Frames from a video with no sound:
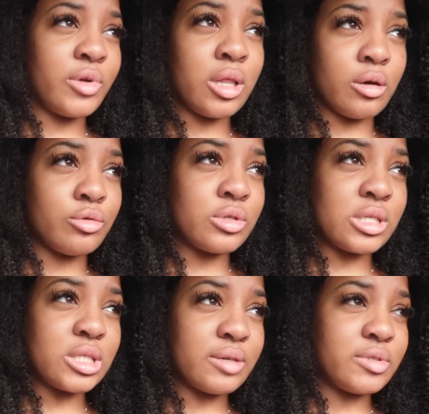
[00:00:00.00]
clothes
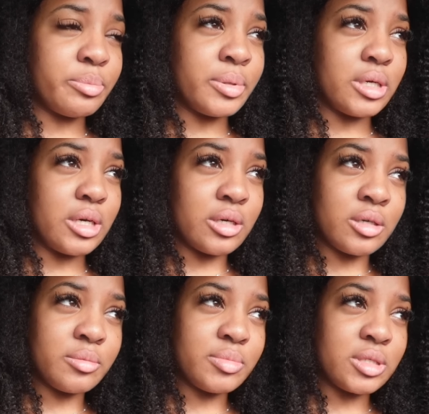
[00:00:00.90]
and stuff to put
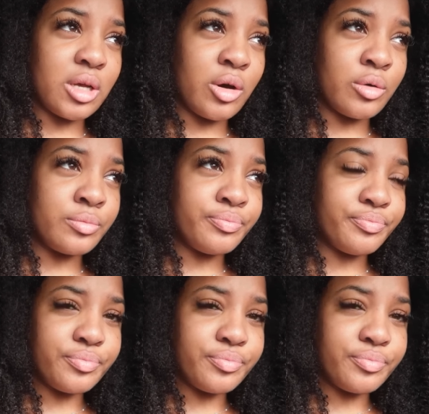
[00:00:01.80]
up. So